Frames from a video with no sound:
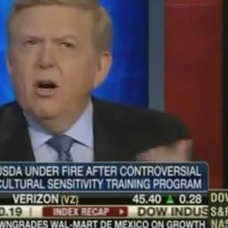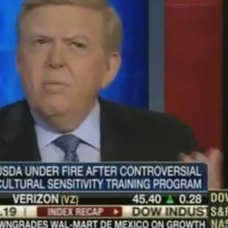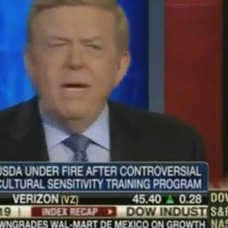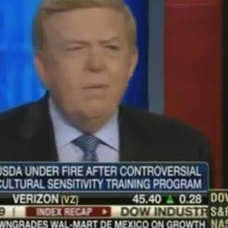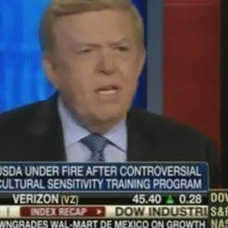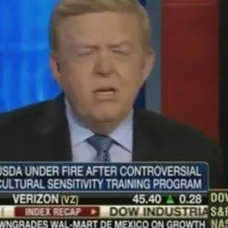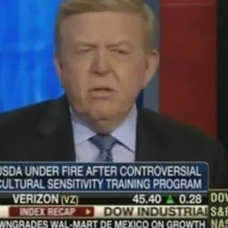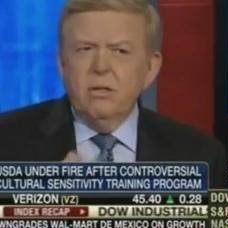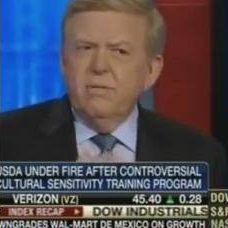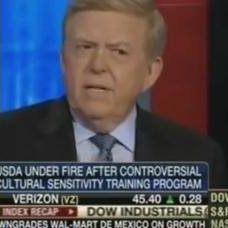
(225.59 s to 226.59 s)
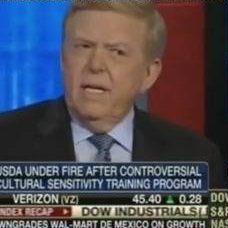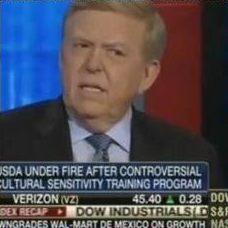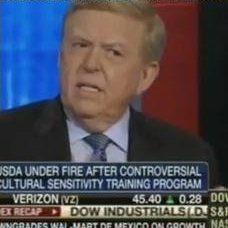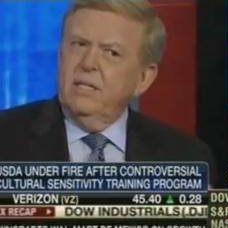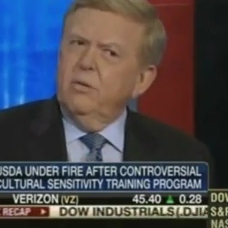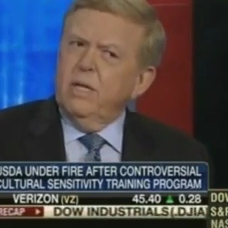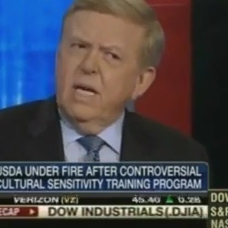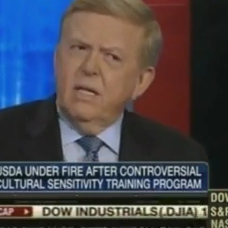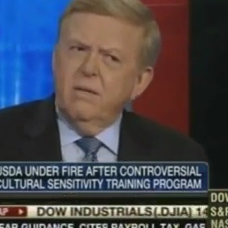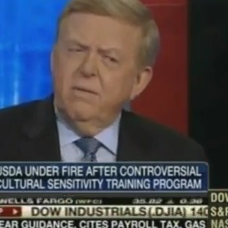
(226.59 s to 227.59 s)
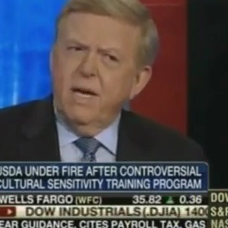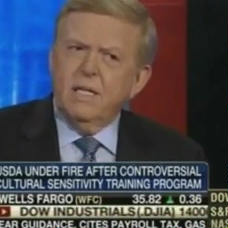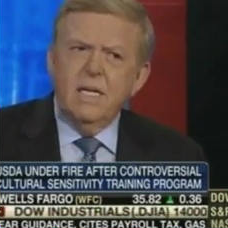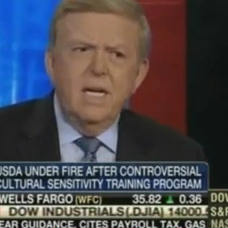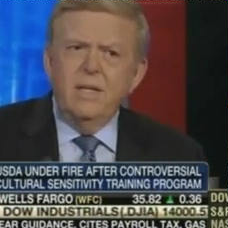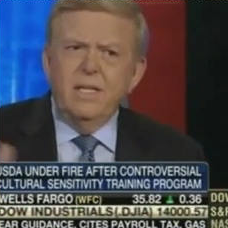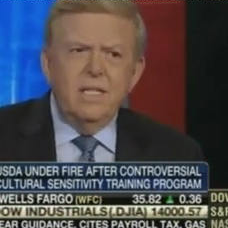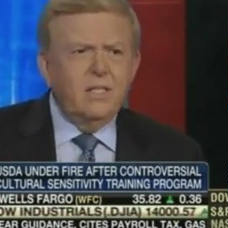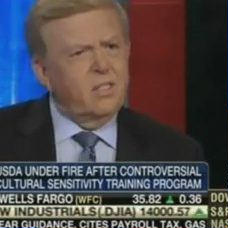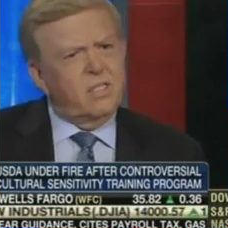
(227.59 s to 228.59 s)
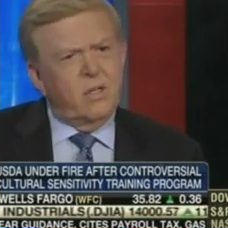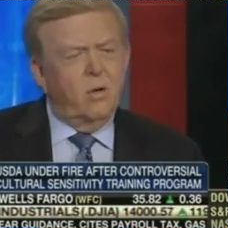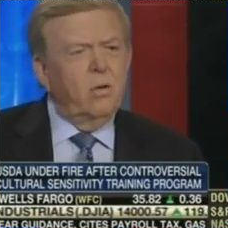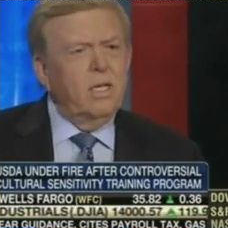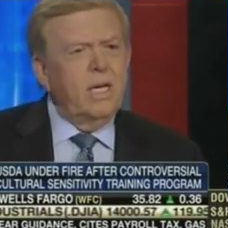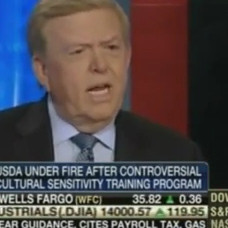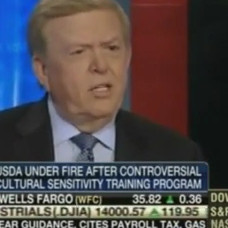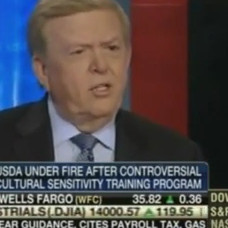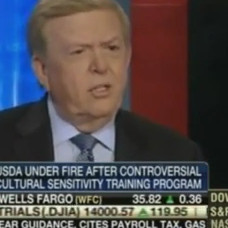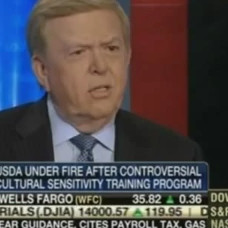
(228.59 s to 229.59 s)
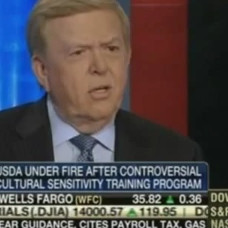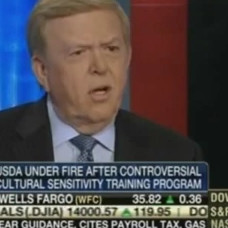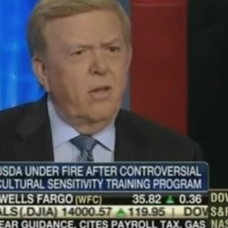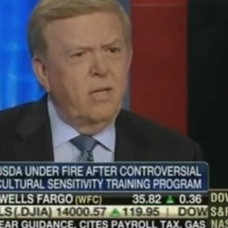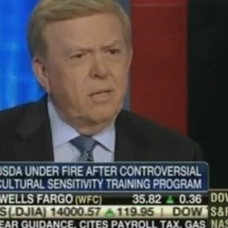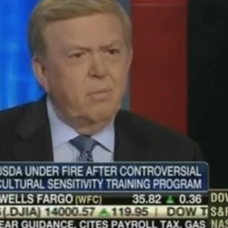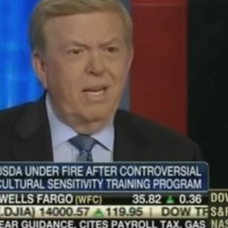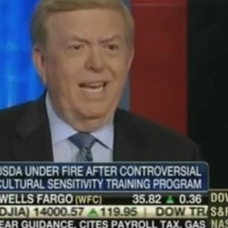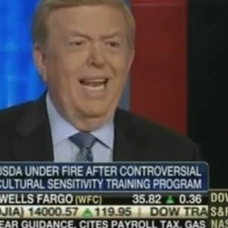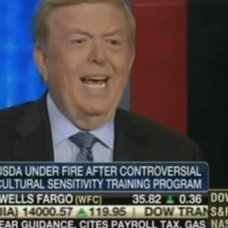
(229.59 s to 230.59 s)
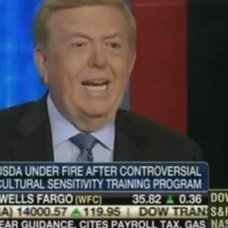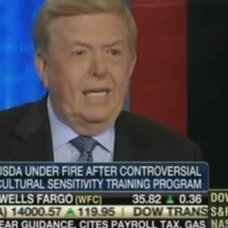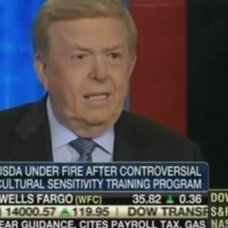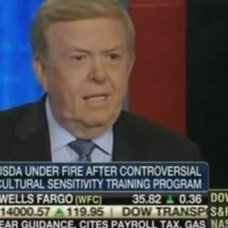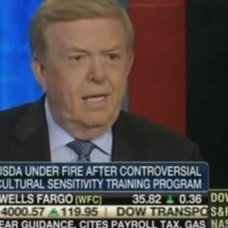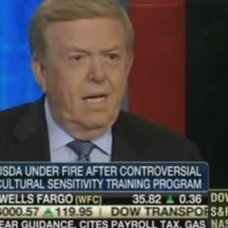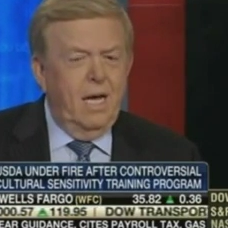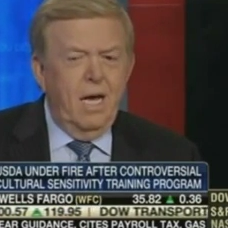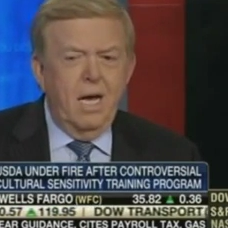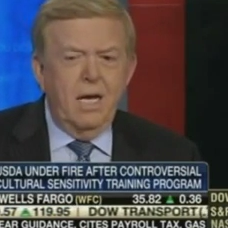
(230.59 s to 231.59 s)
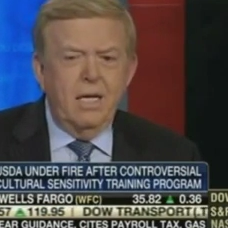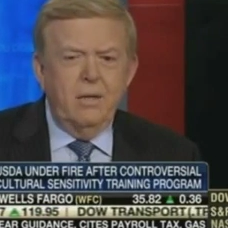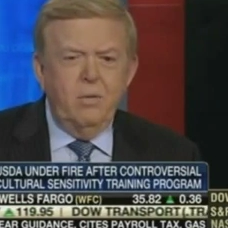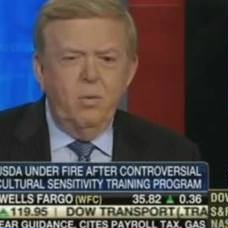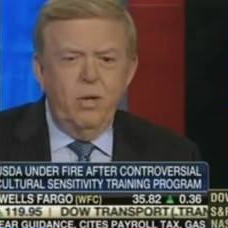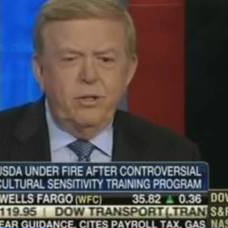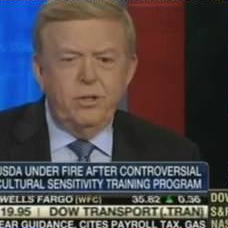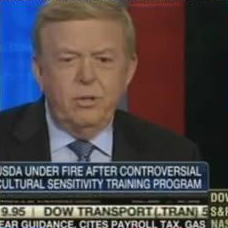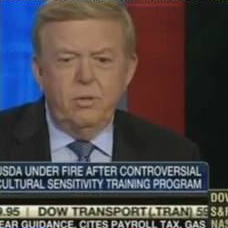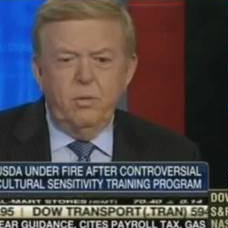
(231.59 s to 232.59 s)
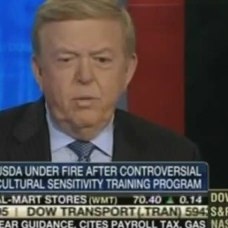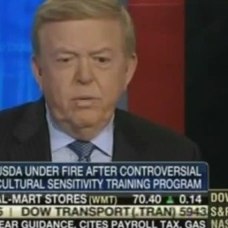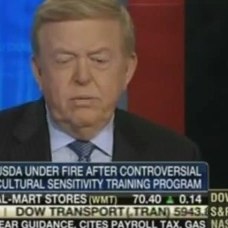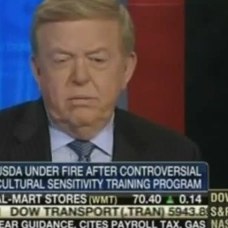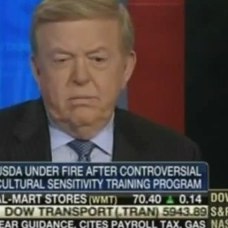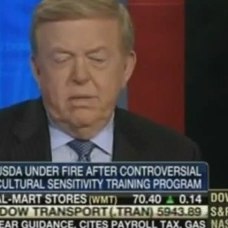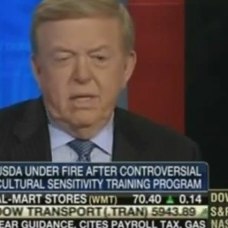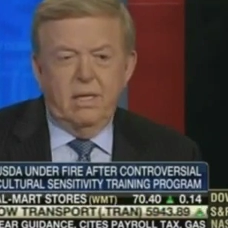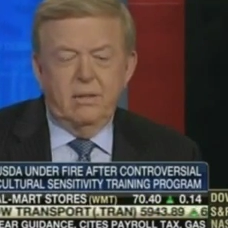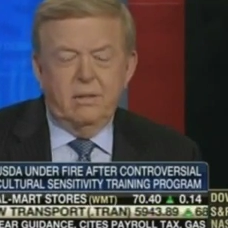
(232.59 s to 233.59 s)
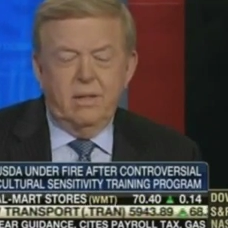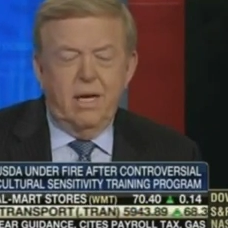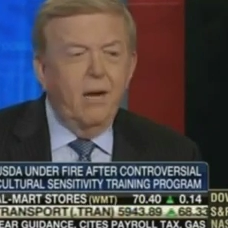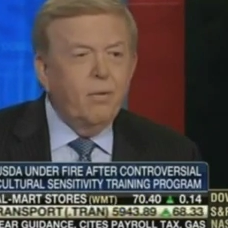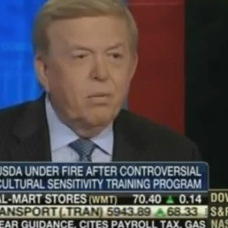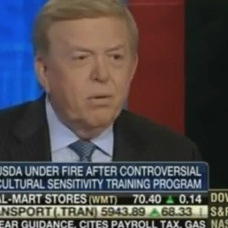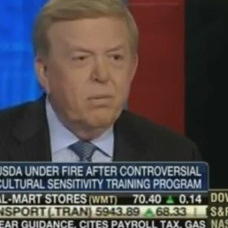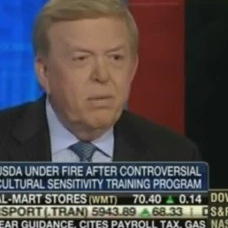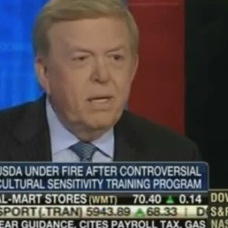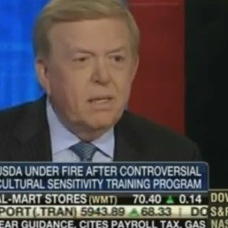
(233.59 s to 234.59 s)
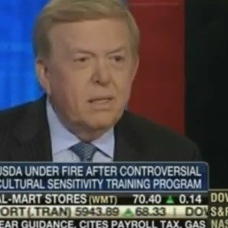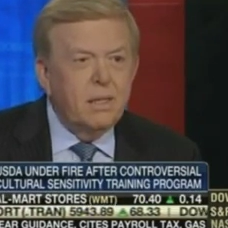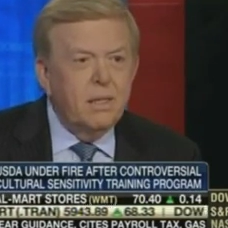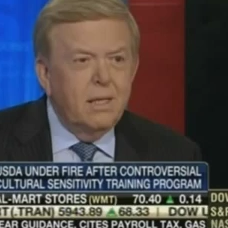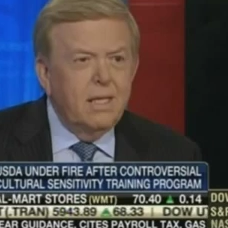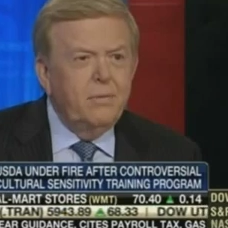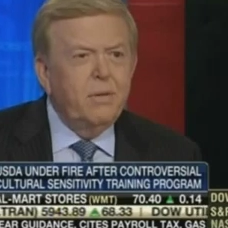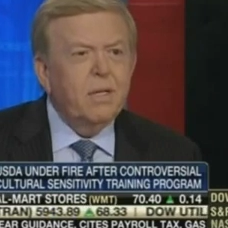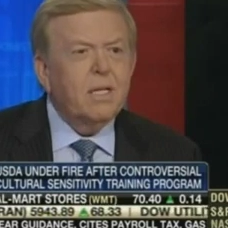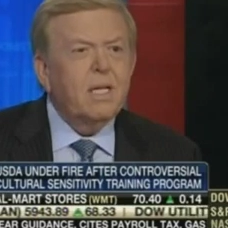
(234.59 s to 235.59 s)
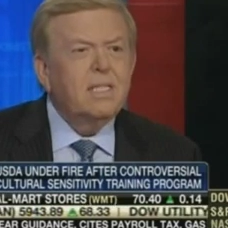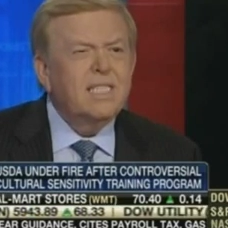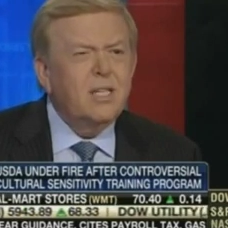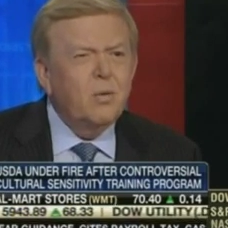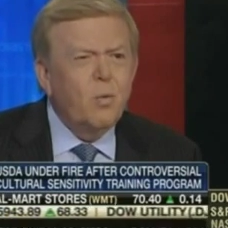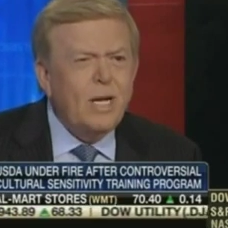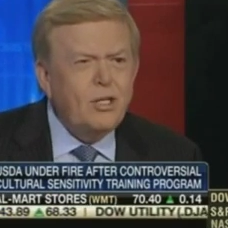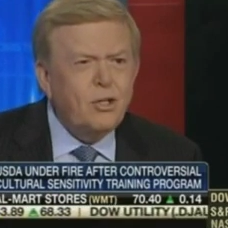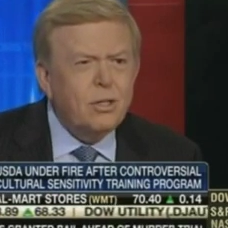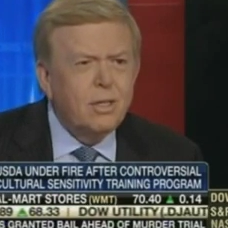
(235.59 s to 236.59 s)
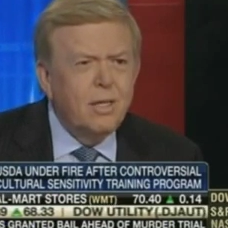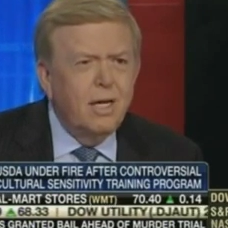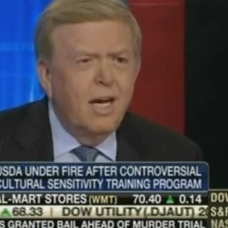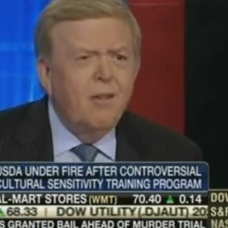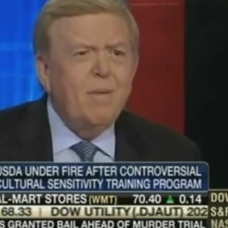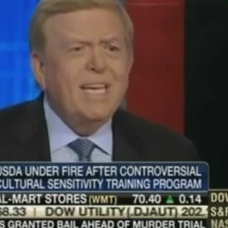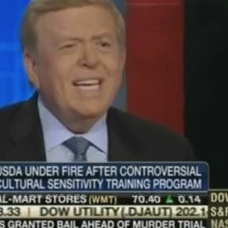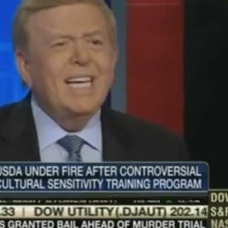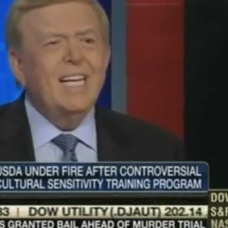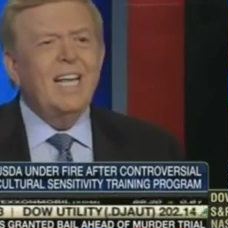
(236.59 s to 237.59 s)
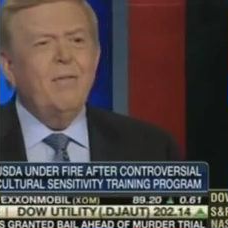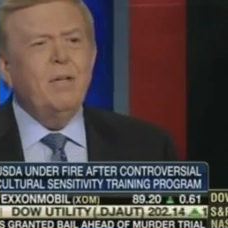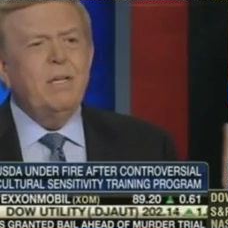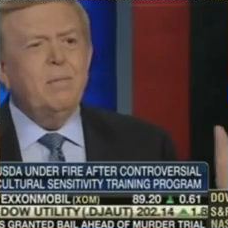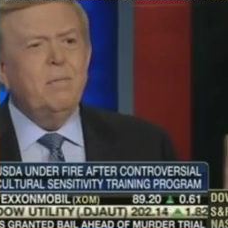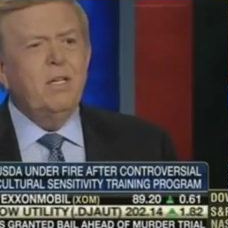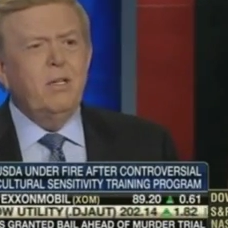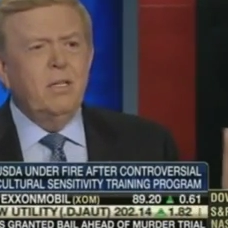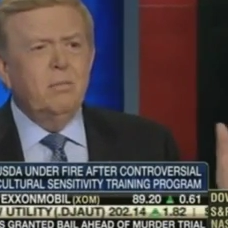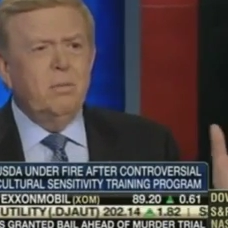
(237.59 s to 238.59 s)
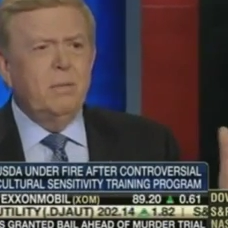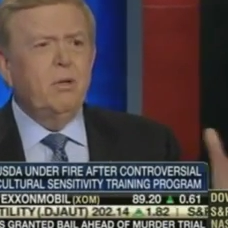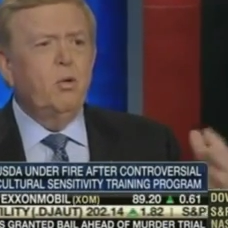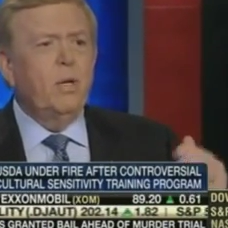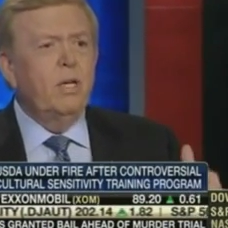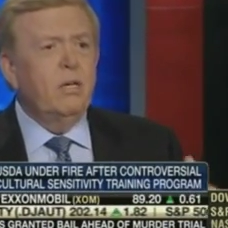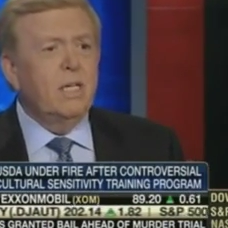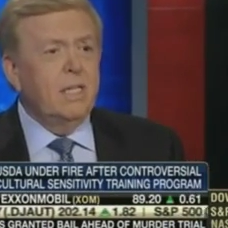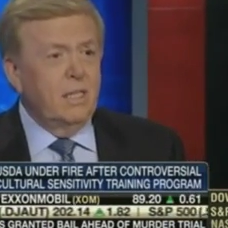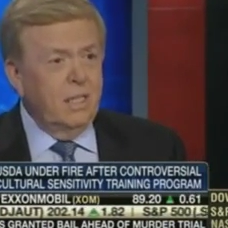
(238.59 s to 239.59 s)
Or maybe he could have taken into account the fact that this is the only nation on the planet in which that has ever permitted even the consideration of making 11 million people who entered it